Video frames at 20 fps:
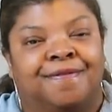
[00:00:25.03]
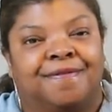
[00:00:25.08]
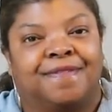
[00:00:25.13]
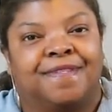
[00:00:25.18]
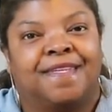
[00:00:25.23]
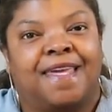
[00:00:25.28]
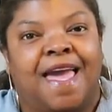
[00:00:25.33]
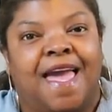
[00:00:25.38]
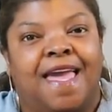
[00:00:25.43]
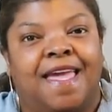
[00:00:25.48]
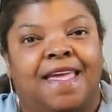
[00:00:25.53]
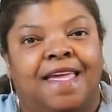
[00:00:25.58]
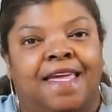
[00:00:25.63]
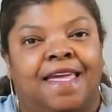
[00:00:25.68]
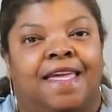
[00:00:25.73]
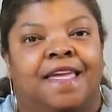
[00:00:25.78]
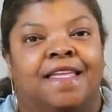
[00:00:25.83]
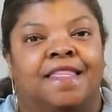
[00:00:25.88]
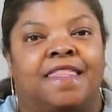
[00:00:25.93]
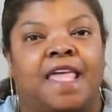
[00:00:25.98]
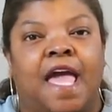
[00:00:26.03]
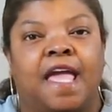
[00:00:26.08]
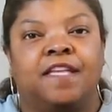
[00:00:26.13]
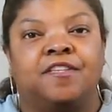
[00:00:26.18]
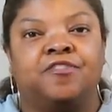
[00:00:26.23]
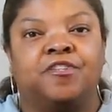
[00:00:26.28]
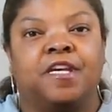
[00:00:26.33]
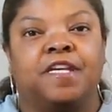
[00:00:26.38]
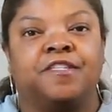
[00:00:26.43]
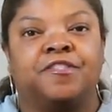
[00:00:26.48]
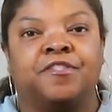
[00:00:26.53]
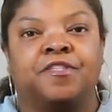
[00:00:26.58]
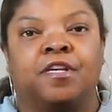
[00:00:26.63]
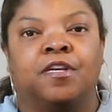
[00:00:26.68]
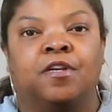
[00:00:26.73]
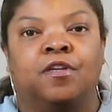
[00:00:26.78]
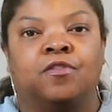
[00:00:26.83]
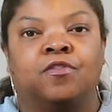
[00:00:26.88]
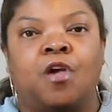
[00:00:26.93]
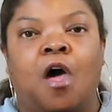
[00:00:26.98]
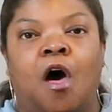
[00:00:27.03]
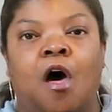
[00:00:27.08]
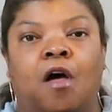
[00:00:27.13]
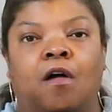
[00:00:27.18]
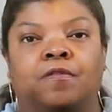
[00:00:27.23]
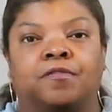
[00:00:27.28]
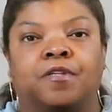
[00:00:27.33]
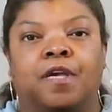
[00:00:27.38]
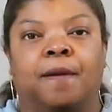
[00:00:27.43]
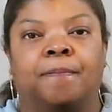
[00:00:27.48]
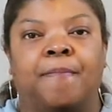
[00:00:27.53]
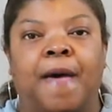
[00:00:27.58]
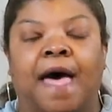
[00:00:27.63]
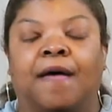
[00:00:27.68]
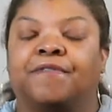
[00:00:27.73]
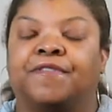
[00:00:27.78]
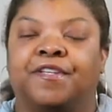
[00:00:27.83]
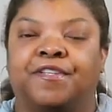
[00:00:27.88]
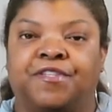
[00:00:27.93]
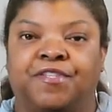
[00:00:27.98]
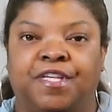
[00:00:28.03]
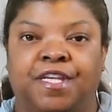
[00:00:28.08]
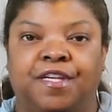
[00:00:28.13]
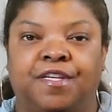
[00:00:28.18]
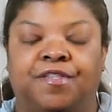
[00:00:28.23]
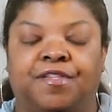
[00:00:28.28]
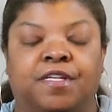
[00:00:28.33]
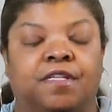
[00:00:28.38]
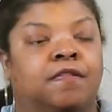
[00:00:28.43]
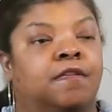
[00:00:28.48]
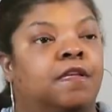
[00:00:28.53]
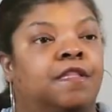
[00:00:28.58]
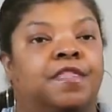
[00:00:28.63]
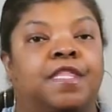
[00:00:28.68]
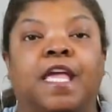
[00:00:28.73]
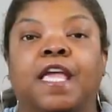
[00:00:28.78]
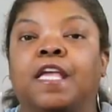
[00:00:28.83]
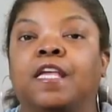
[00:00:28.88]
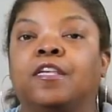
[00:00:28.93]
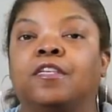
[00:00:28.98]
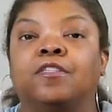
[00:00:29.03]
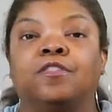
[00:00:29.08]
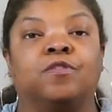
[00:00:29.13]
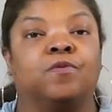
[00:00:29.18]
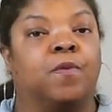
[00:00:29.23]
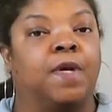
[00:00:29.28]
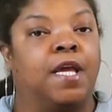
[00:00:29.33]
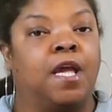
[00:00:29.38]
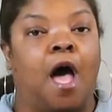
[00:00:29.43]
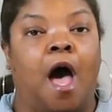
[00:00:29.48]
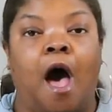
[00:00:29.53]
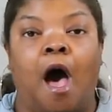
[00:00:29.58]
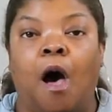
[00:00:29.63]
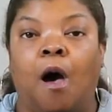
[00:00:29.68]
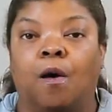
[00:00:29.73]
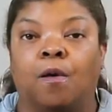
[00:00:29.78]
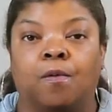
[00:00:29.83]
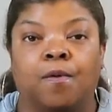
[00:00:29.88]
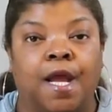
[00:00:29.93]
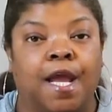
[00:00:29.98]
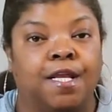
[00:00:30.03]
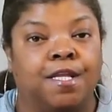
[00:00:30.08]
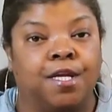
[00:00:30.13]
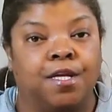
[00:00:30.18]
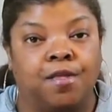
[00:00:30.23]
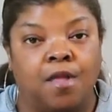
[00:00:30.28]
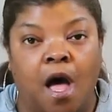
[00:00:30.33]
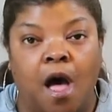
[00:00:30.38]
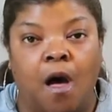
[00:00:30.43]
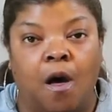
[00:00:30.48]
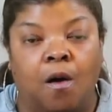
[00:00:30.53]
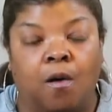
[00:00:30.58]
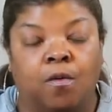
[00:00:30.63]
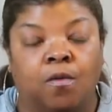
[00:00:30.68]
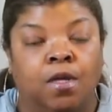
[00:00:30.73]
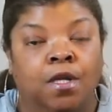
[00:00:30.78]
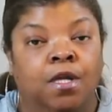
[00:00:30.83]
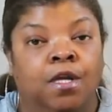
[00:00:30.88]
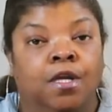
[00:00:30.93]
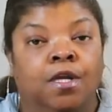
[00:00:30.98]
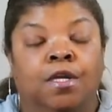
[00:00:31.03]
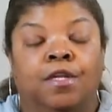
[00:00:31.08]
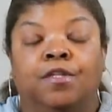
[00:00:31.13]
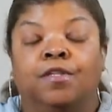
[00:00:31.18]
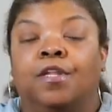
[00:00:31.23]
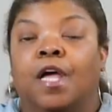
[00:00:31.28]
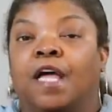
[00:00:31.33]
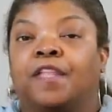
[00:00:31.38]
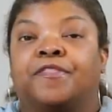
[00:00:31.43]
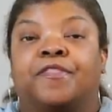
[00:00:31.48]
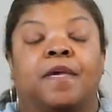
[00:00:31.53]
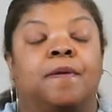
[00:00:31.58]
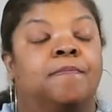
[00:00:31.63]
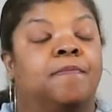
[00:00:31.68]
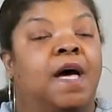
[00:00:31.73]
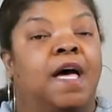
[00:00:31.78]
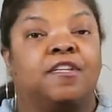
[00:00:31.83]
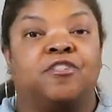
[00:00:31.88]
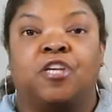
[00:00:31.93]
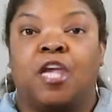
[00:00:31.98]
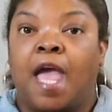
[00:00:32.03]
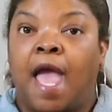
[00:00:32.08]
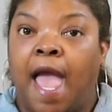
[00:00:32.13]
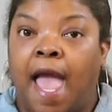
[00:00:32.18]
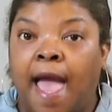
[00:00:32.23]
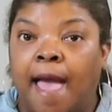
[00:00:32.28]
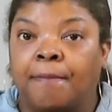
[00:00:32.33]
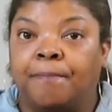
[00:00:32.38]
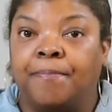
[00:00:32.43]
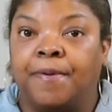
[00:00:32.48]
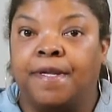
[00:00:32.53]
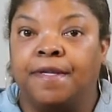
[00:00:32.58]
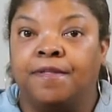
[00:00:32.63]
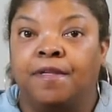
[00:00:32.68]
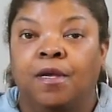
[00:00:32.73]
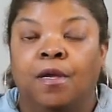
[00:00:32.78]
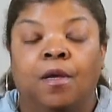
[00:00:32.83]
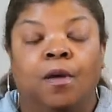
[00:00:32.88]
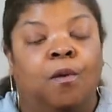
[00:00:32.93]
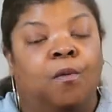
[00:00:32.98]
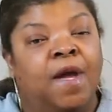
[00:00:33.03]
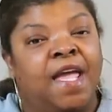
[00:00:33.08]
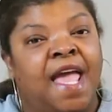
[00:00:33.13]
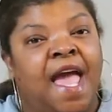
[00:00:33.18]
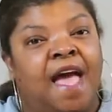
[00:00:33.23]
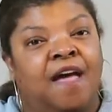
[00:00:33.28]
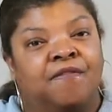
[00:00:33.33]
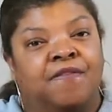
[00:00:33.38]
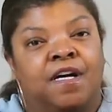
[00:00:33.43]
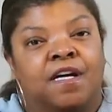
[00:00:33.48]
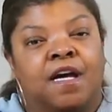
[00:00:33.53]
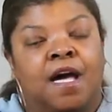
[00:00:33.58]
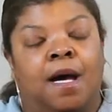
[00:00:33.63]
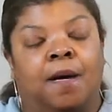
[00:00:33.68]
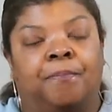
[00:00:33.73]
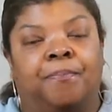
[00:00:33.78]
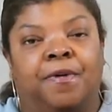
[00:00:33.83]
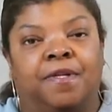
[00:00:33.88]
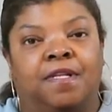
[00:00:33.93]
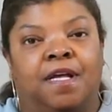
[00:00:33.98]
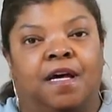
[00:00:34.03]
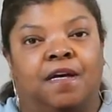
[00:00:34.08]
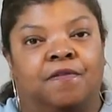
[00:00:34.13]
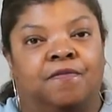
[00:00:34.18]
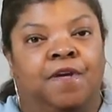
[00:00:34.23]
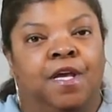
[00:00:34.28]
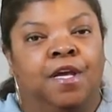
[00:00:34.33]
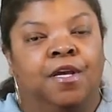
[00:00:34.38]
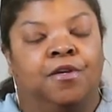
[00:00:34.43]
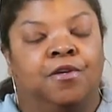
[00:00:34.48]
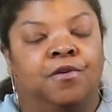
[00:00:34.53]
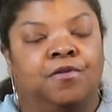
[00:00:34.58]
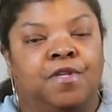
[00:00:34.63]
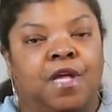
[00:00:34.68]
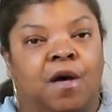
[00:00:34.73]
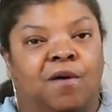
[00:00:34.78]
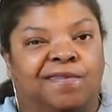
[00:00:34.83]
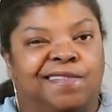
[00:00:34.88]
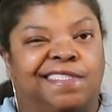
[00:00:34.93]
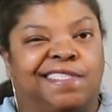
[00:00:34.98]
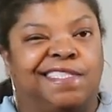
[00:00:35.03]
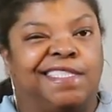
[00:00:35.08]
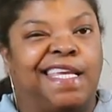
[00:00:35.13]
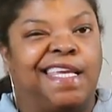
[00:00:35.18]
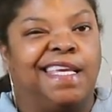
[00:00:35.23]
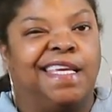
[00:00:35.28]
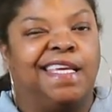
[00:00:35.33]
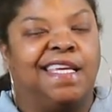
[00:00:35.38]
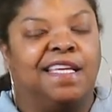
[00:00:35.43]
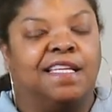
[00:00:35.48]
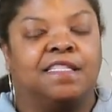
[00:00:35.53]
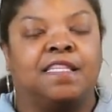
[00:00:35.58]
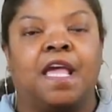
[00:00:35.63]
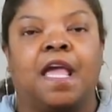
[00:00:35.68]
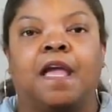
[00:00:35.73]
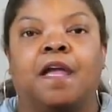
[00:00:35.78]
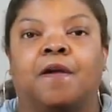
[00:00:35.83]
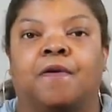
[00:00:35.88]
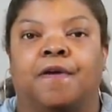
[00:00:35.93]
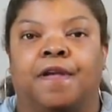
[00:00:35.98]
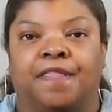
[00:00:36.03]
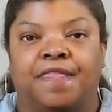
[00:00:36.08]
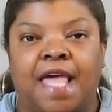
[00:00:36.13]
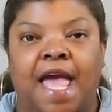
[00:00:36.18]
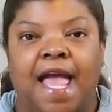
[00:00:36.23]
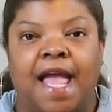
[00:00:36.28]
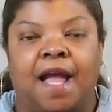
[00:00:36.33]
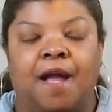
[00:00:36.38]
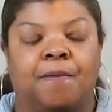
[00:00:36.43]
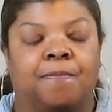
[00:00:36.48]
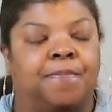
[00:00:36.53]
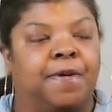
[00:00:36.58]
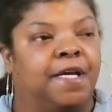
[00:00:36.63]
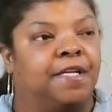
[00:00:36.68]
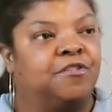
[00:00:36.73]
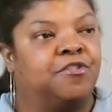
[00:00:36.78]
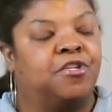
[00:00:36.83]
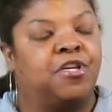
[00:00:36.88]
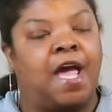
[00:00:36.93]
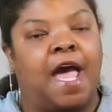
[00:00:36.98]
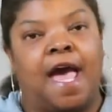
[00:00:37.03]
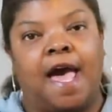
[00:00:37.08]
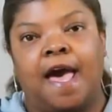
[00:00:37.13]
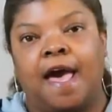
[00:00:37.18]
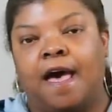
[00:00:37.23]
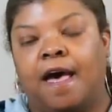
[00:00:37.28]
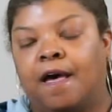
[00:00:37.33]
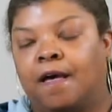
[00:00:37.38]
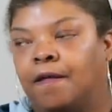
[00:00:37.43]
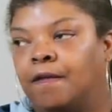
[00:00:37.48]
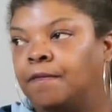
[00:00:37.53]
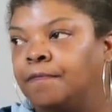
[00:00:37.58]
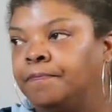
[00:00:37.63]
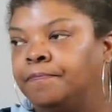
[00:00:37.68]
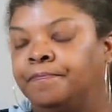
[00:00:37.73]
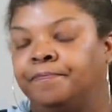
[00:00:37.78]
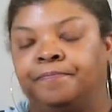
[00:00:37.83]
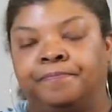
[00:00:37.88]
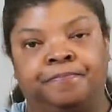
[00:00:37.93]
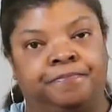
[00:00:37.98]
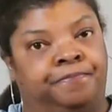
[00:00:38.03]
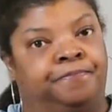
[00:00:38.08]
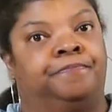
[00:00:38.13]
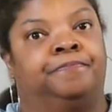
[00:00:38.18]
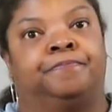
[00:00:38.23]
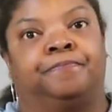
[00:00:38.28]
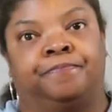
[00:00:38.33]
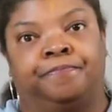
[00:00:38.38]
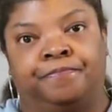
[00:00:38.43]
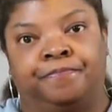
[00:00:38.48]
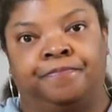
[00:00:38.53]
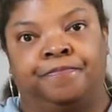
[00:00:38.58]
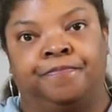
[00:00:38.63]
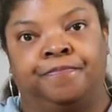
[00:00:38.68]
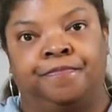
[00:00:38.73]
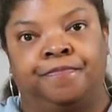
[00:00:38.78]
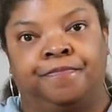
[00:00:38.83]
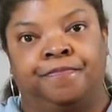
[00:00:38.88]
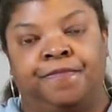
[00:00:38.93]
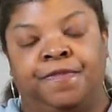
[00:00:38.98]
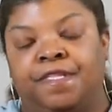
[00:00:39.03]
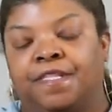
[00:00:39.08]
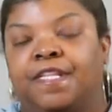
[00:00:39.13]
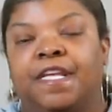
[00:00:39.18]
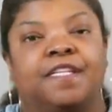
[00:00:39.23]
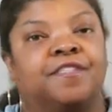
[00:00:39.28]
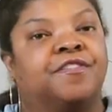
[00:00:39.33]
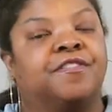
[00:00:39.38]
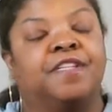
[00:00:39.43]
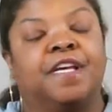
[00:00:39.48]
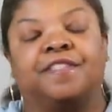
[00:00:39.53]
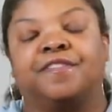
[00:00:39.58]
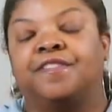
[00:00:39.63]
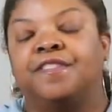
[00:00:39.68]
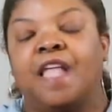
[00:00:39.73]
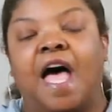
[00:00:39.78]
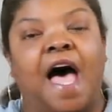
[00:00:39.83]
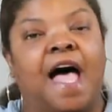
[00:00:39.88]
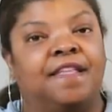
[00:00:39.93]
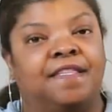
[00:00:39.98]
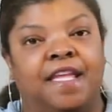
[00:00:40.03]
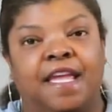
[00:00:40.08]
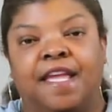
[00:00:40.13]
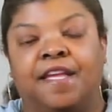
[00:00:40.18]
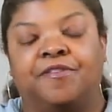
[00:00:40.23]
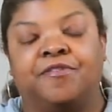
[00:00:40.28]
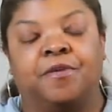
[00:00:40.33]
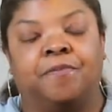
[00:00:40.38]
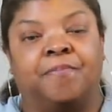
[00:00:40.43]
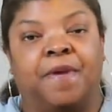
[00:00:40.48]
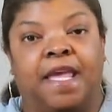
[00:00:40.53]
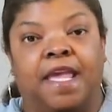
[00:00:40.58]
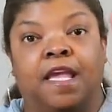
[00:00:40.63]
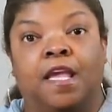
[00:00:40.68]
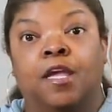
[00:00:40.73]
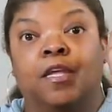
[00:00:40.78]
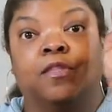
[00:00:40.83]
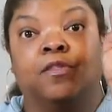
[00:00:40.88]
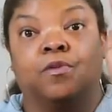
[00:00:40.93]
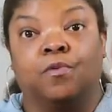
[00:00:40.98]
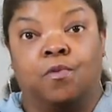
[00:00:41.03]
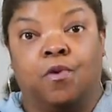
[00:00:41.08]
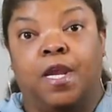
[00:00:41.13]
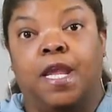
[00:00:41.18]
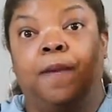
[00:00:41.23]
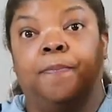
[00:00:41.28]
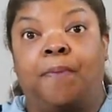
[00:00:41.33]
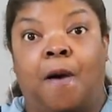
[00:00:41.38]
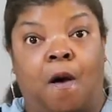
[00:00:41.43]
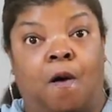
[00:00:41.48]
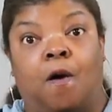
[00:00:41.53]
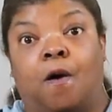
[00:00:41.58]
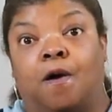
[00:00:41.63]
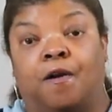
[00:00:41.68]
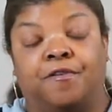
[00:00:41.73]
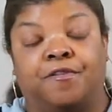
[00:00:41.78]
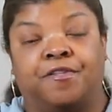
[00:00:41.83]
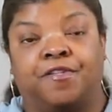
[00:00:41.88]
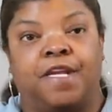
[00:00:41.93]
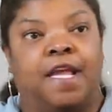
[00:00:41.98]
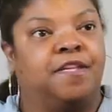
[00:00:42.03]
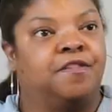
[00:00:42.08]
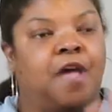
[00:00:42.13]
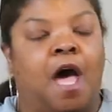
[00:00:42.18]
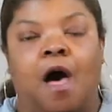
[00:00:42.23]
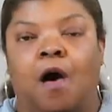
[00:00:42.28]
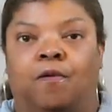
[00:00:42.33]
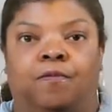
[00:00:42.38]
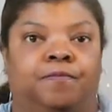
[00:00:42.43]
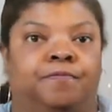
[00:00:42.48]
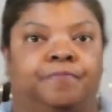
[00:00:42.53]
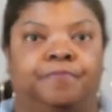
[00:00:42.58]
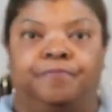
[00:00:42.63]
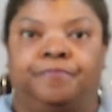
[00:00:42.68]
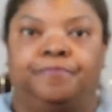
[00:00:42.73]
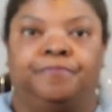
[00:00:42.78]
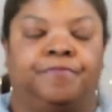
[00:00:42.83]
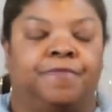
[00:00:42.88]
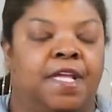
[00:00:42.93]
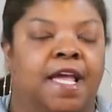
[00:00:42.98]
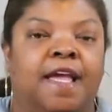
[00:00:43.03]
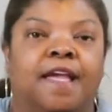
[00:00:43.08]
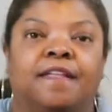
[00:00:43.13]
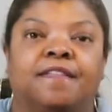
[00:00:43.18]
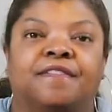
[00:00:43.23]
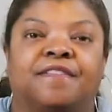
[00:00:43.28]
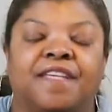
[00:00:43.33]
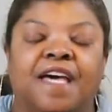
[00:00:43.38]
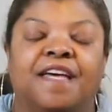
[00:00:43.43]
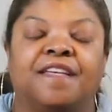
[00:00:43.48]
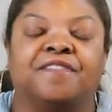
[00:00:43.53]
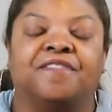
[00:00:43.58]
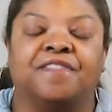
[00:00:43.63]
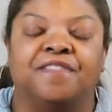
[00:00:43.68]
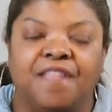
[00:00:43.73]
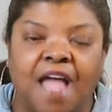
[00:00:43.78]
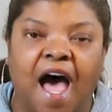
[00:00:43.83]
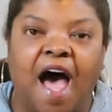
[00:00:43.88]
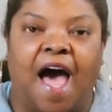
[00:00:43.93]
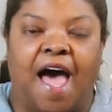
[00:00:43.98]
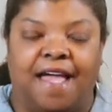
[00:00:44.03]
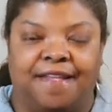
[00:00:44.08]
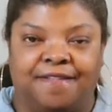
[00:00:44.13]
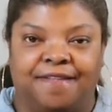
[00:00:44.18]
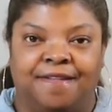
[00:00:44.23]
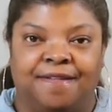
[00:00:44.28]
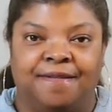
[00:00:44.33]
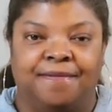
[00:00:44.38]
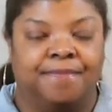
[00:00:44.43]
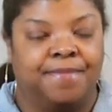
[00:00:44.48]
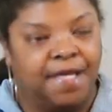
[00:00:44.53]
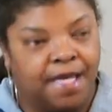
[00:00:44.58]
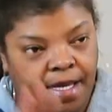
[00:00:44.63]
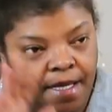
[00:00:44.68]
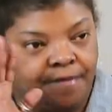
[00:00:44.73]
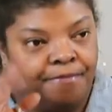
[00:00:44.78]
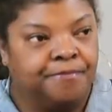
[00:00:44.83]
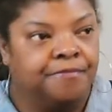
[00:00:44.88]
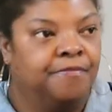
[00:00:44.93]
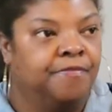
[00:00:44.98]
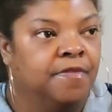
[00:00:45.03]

Okay? They just talked about the season, things we already know. Nothing much happened. We have a couple of, you know, zings here and there, but child, this does not need to be three parts. It don't. It does not. But